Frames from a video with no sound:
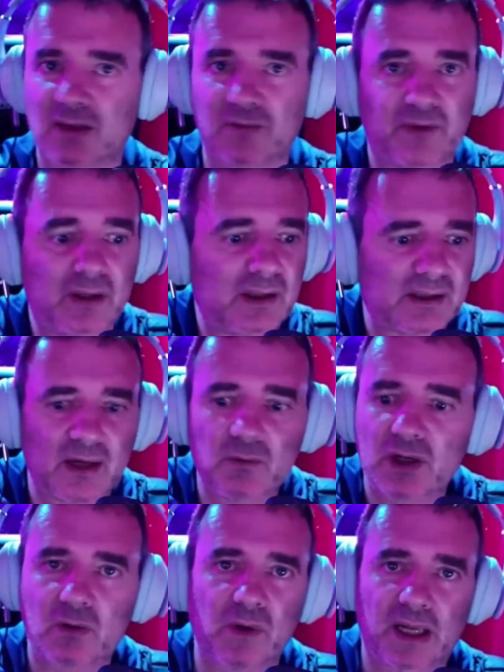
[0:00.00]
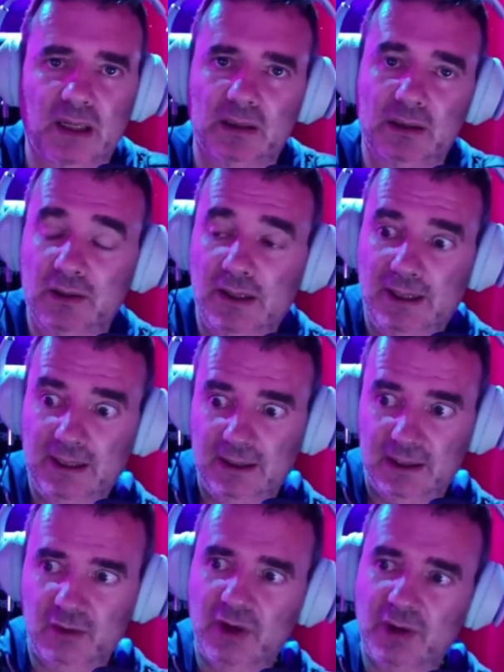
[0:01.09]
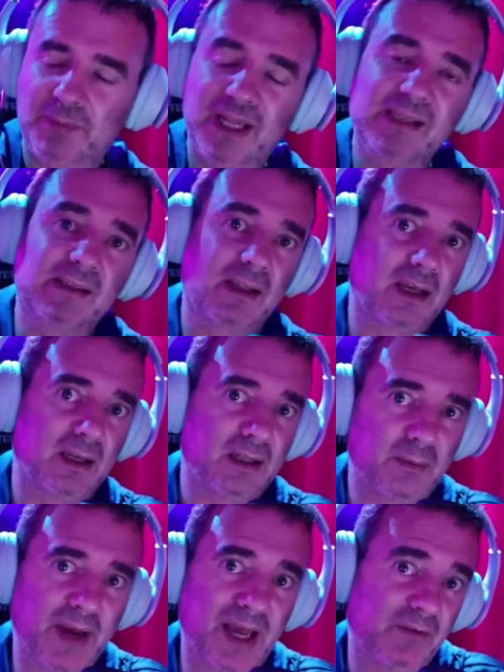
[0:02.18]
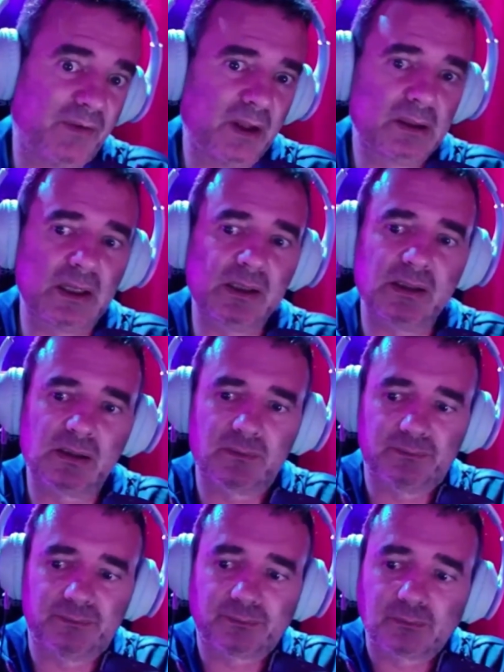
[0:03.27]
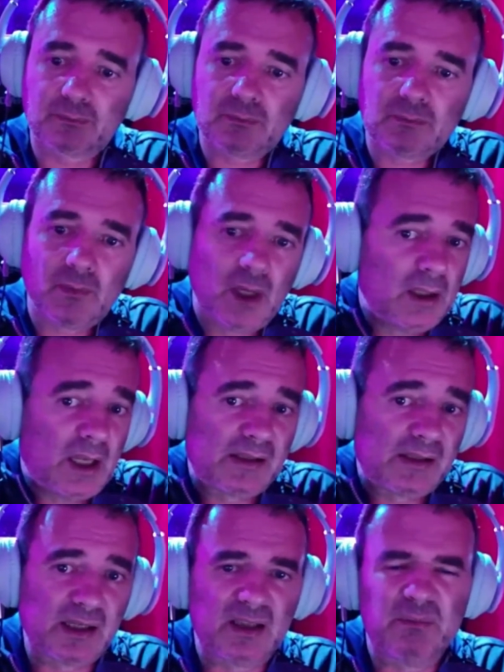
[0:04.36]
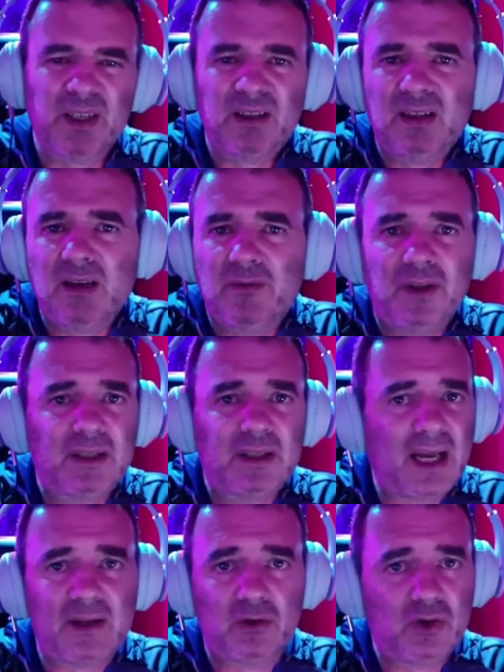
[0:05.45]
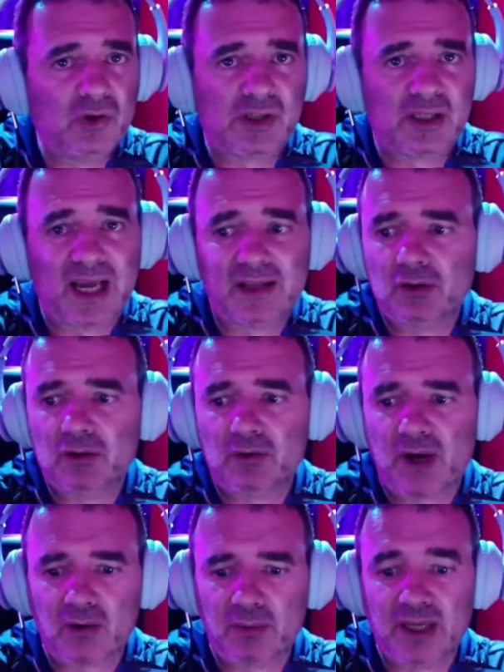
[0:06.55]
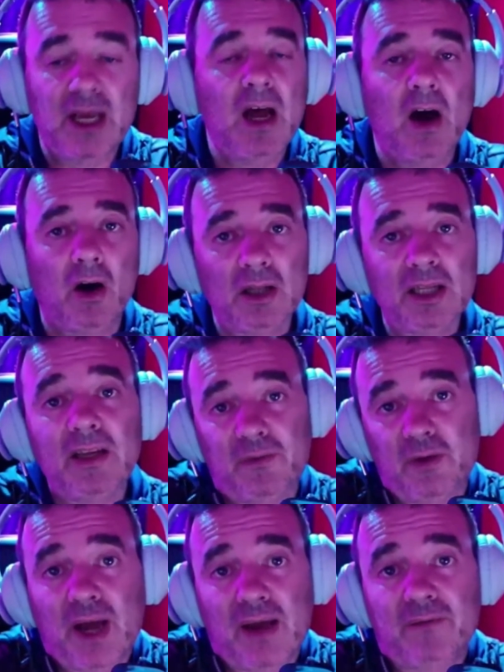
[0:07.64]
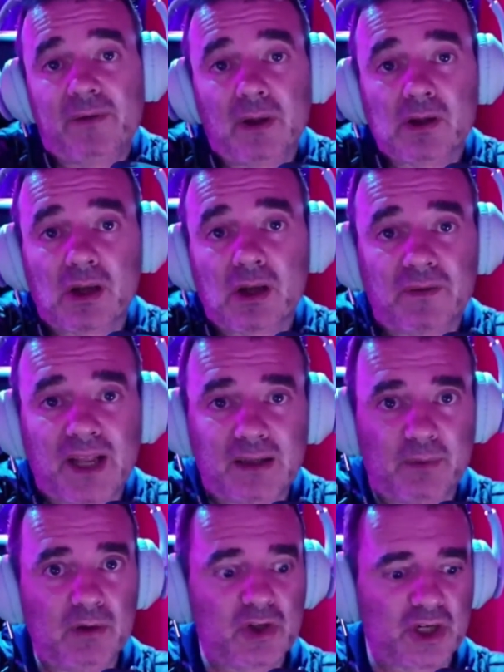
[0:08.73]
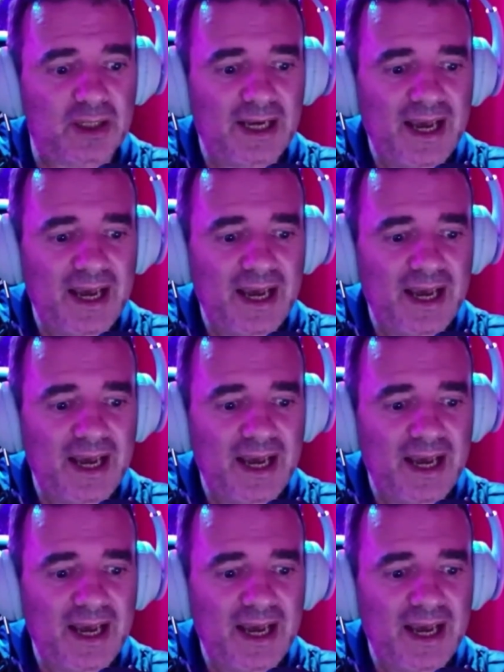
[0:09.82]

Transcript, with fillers: the filters. They work well. They replaced the, the bad filters and that's it. But the filter, I don't use it. I don't recommend, only if you have loads of light pollution.